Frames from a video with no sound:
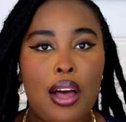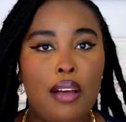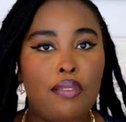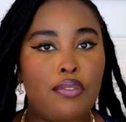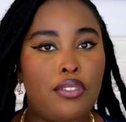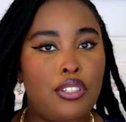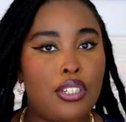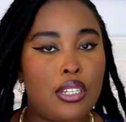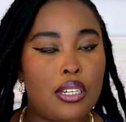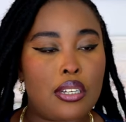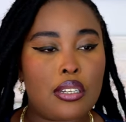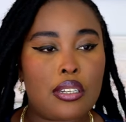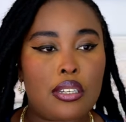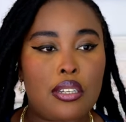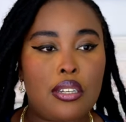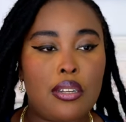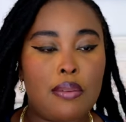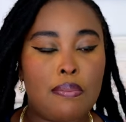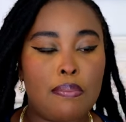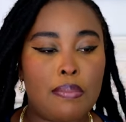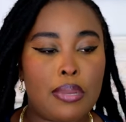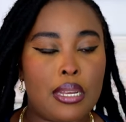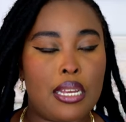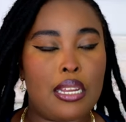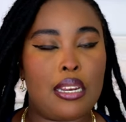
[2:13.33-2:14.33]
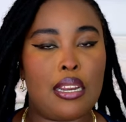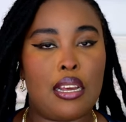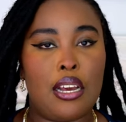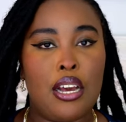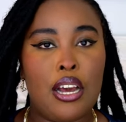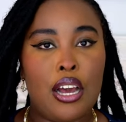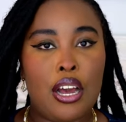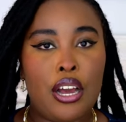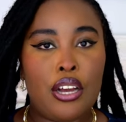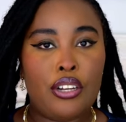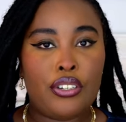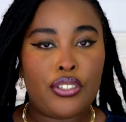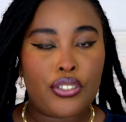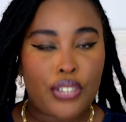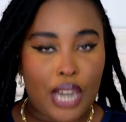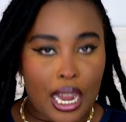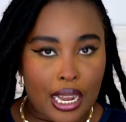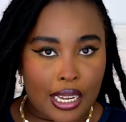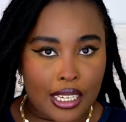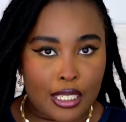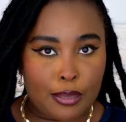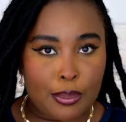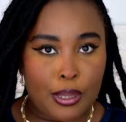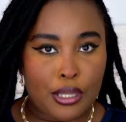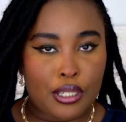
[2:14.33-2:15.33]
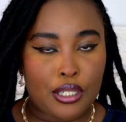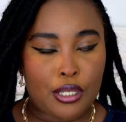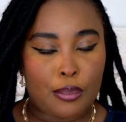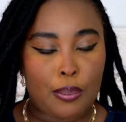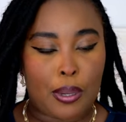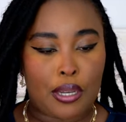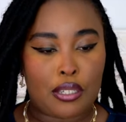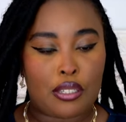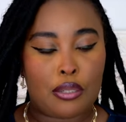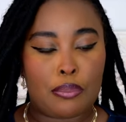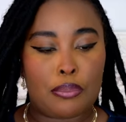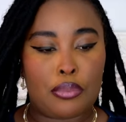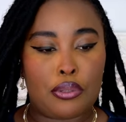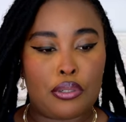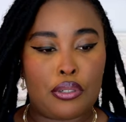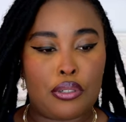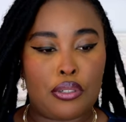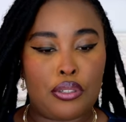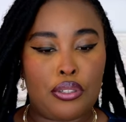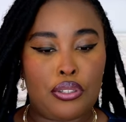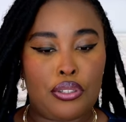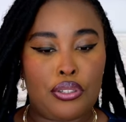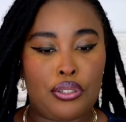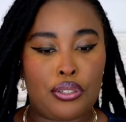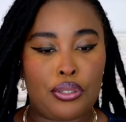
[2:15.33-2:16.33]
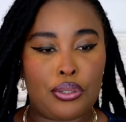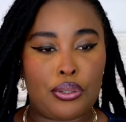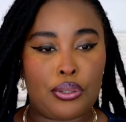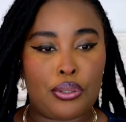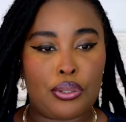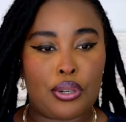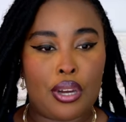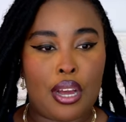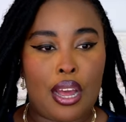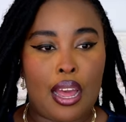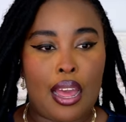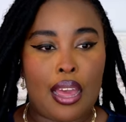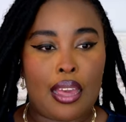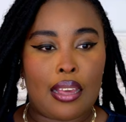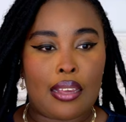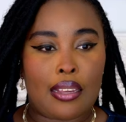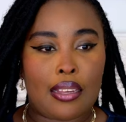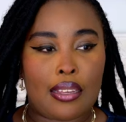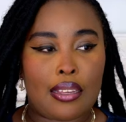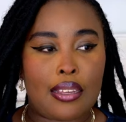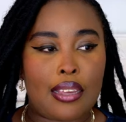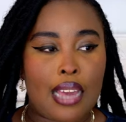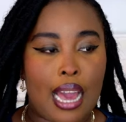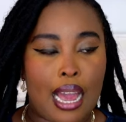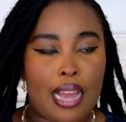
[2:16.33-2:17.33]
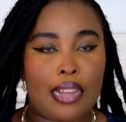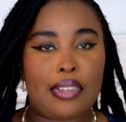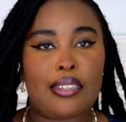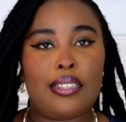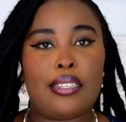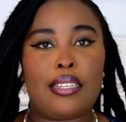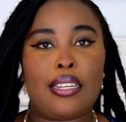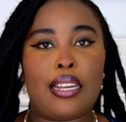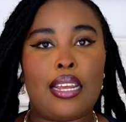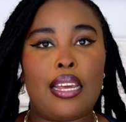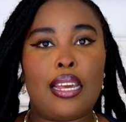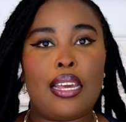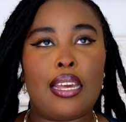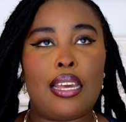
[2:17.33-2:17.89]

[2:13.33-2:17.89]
I've just been trying as much as possible to get